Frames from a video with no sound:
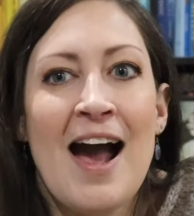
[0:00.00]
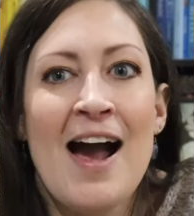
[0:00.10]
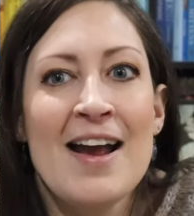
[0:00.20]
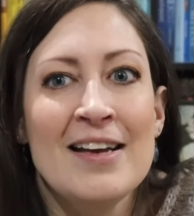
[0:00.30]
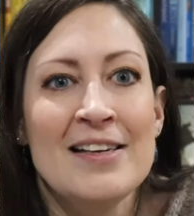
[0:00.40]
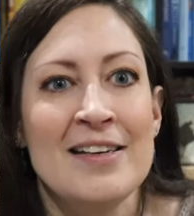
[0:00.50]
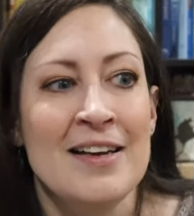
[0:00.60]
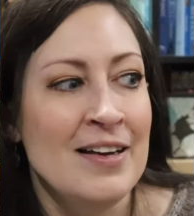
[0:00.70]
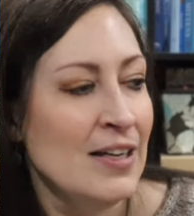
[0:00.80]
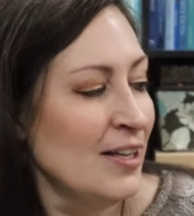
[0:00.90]
I
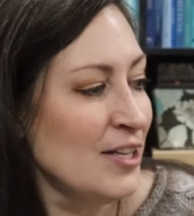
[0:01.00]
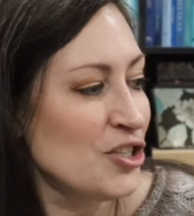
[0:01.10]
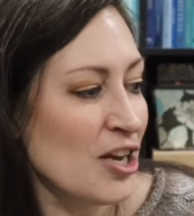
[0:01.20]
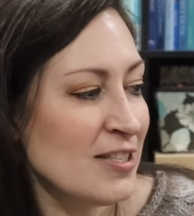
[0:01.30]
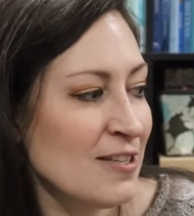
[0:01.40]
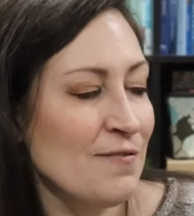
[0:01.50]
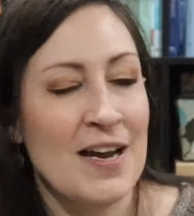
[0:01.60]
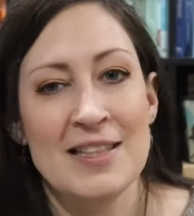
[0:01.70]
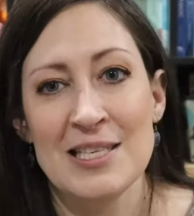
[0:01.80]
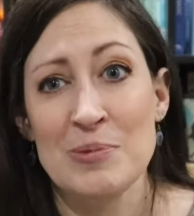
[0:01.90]

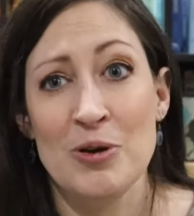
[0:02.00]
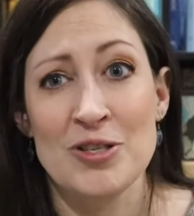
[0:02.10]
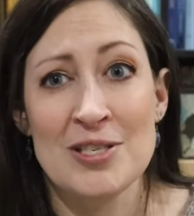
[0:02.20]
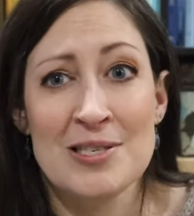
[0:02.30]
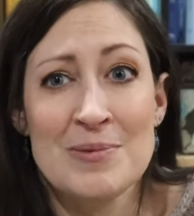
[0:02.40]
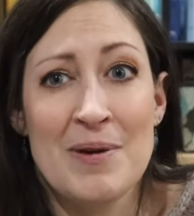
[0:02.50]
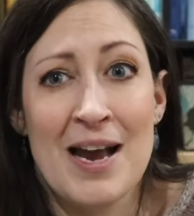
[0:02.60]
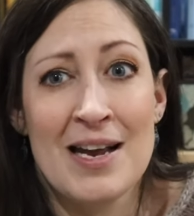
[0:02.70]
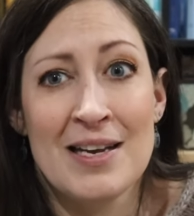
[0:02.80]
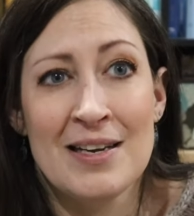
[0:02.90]
justified this purchase
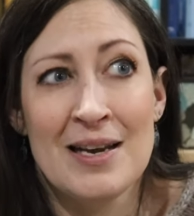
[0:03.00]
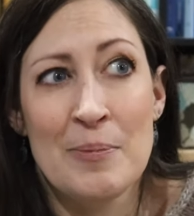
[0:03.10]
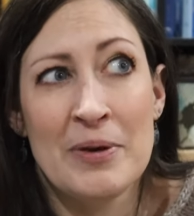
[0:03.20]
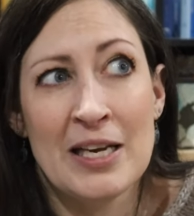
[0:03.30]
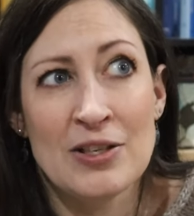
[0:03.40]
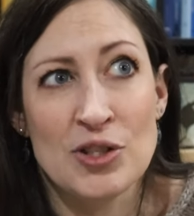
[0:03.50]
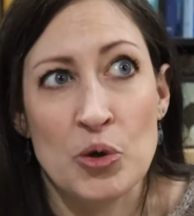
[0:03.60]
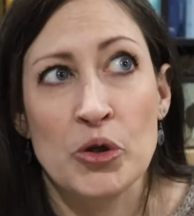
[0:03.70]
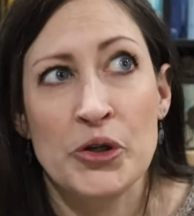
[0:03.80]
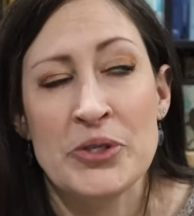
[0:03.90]
by it being so
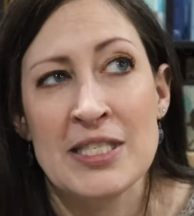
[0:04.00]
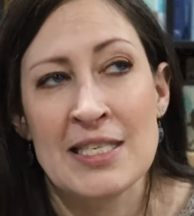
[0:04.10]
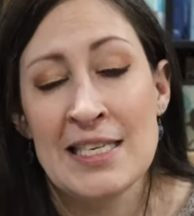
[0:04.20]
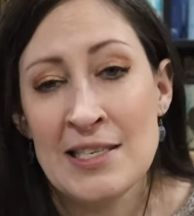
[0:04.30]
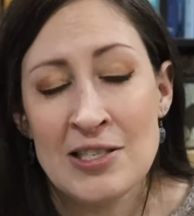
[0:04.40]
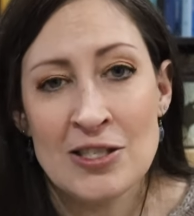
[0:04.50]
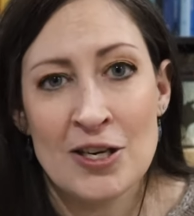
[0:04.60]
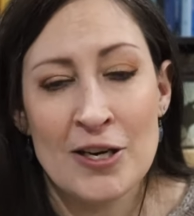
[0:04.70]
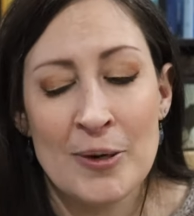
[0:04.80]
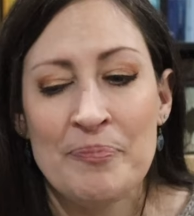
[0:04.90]
close to
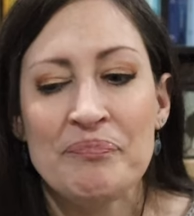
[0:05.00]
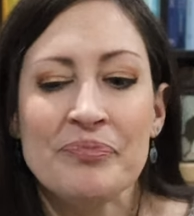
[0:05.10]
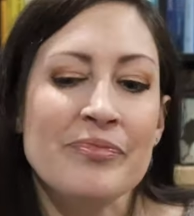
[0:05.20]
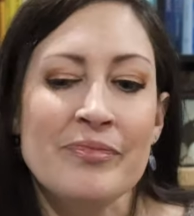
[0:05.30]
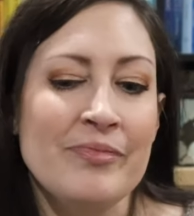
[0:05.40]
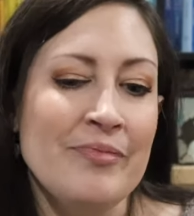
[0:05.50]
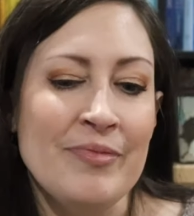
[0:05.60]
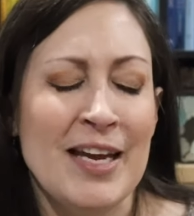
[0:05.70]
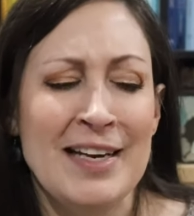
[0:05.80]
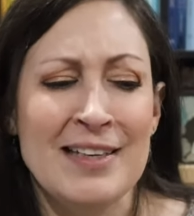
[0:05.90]
Easter
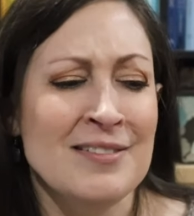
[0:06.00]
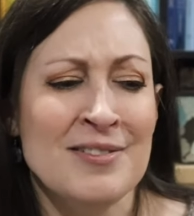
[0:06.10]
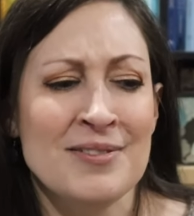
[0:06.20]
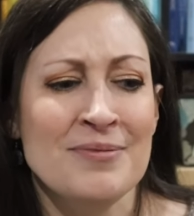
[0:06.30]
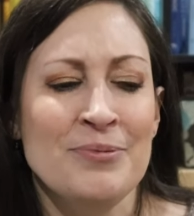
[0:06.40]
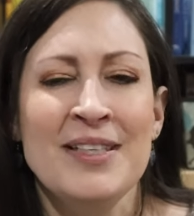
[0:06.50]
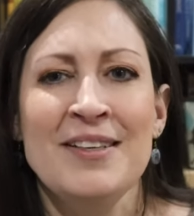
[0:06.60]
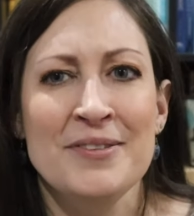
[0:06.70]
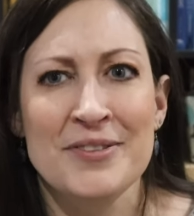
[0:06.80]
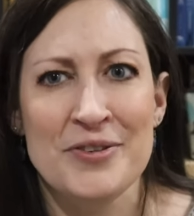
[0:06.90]
and we
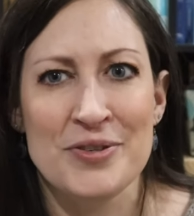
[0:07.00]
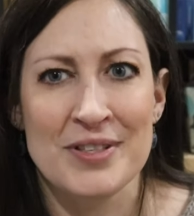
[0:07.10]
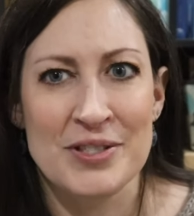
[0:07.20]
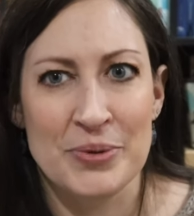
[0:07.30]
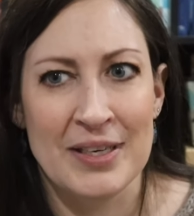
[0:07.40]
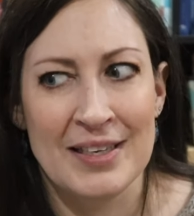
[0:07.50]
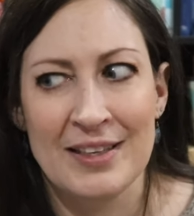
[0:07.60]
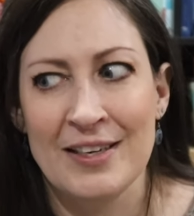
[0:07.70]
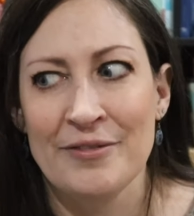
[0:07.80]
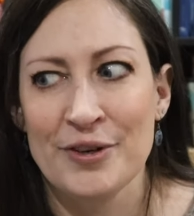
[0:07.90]
don't usually do
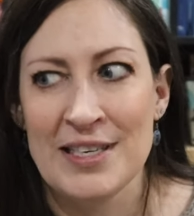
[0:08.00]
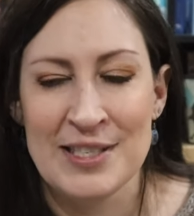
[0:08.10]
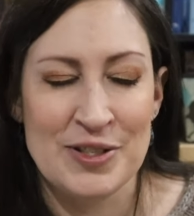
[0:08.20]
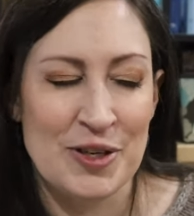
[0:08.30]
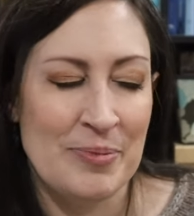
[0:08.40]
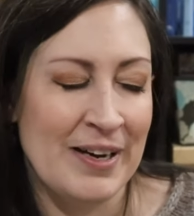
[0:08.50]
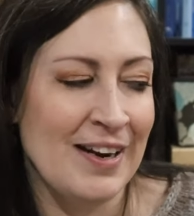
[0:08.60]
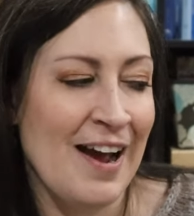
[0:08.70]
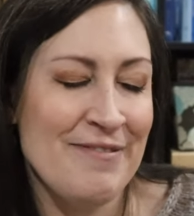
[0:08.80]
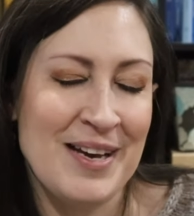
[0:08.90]
anything for Easter,
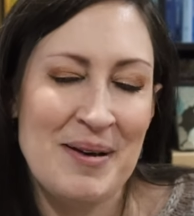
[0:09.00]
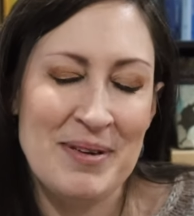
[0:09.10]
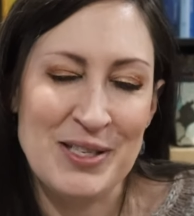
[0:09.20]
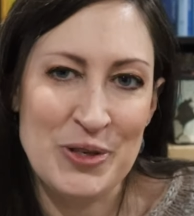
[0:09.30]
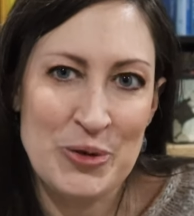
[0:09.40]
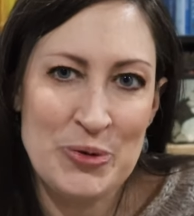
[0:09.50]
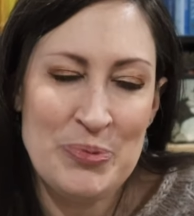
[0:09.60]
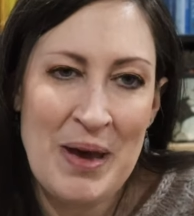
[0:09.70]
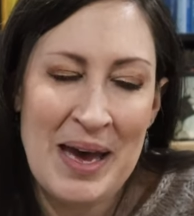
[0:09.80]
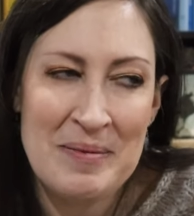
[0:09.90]
but I've got my two
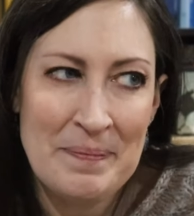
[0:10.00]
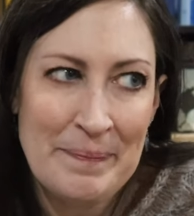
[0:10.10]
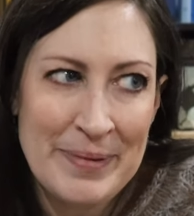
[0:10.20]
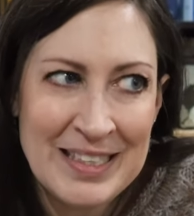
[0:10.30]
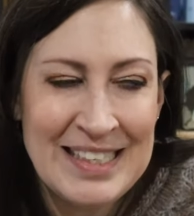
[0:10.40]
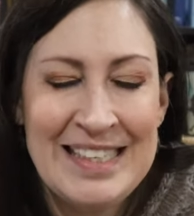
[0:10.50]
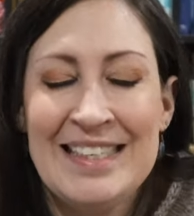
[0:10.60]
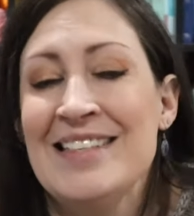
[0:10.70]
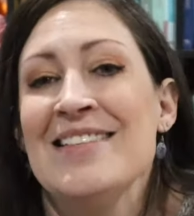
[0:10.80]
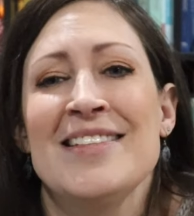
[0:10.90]
pet
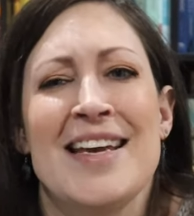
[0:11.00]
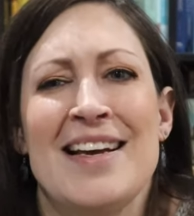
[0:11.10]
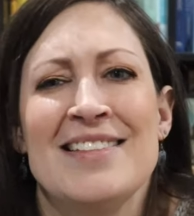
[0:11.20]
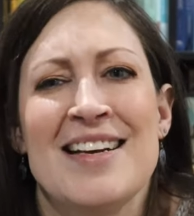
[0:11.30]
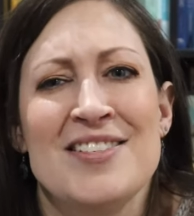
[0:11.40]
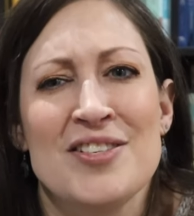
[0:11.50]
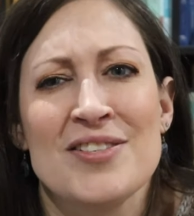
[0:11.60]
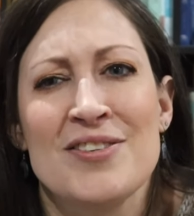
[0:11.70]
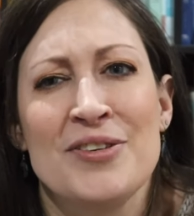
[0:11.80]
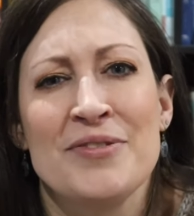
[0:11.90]
bunnies, and I
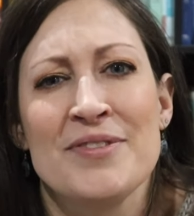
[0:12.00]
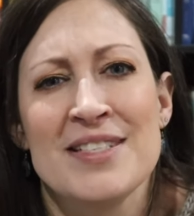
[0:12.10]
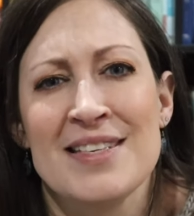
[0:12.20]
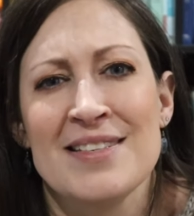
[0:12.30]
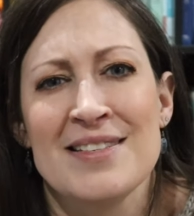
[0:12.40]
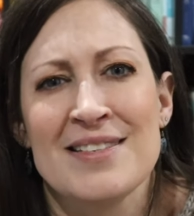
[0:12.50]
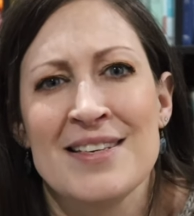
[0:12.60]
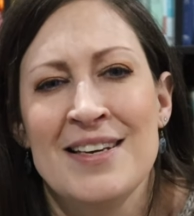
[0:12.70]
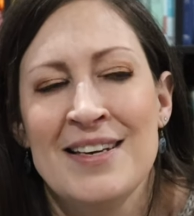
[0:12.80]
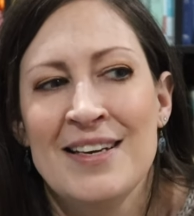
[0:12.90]
just couldn't resist
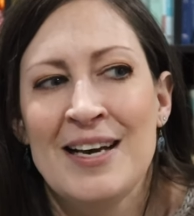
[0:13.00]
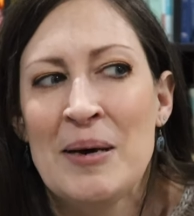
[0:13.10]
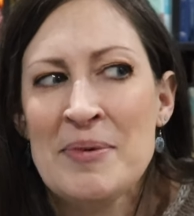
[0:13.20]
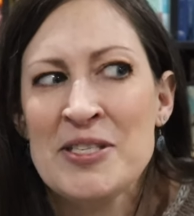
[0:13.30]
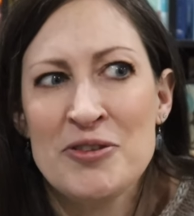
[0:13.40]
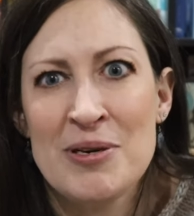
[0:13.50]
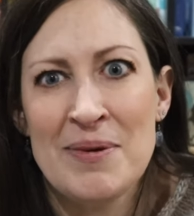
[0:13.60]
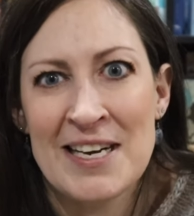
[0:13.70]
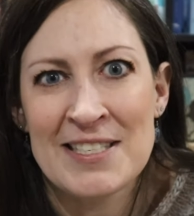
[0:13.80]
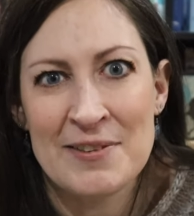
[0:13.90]
a mystery
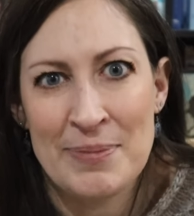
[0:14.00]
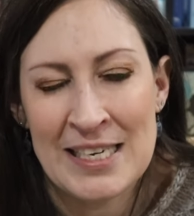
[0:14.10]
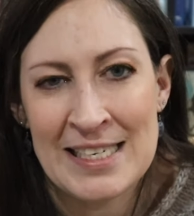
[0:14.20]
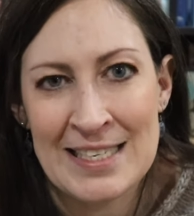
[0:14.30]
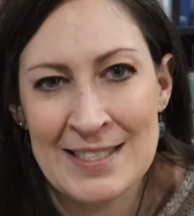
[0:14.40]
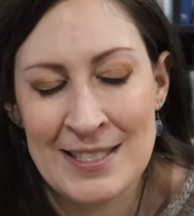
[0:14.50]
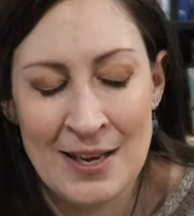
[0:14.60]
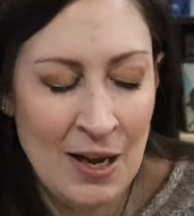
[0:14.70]
box of bunnies.